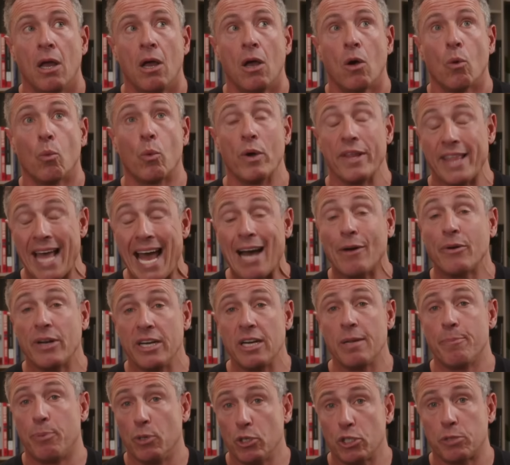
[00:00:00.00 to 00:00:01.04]
without
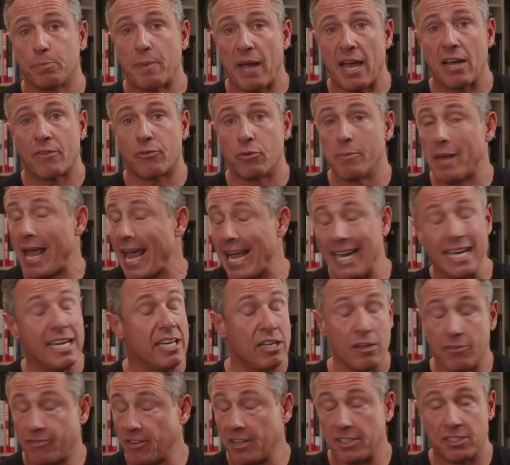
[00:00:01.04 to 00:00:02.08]
any pushback from any
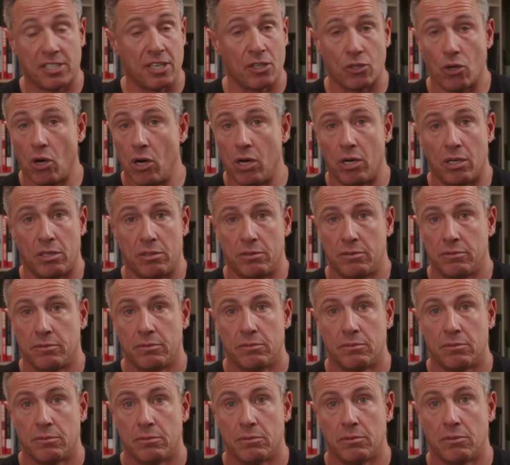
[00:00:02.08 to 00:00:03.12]
defense at all,
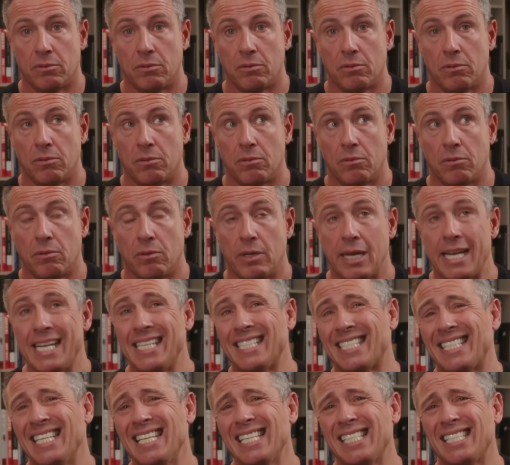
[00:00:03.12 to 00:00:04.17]

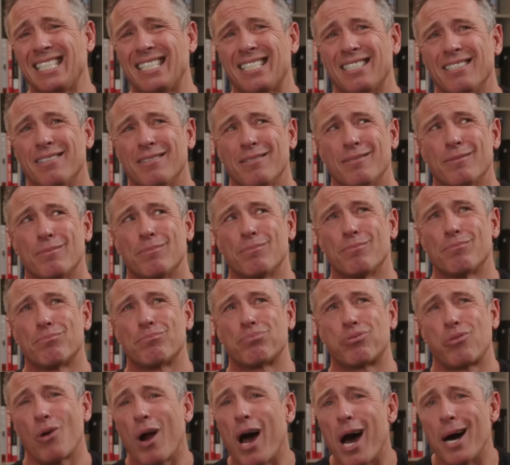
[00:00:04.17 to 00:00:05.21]
is this
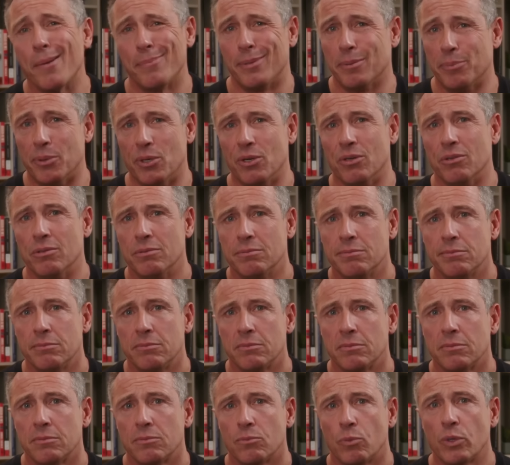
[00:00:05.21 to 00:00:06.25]
probable?
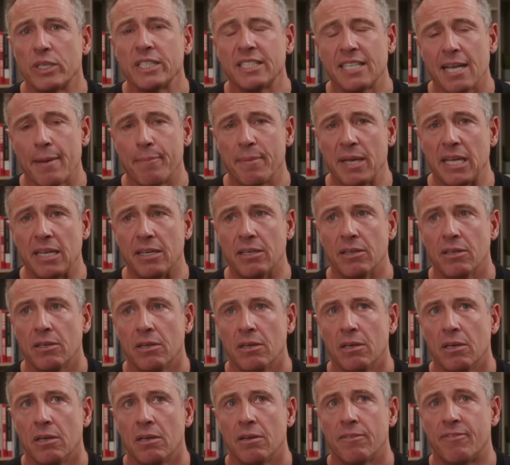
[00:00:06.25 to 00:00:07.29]
What does that mean?
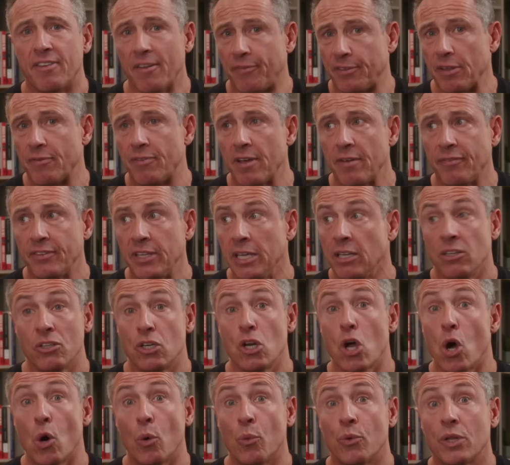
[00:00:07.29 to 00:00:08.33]
50-50?
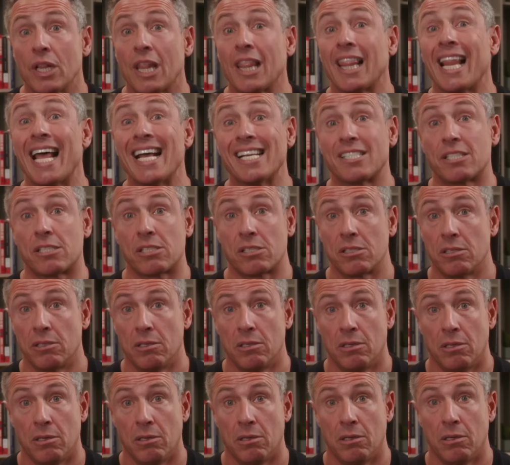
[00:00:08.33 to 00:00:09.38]
No, less.
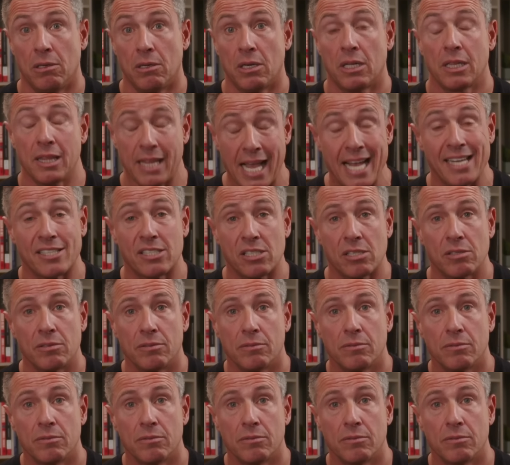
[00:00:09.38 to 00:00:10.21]
Less.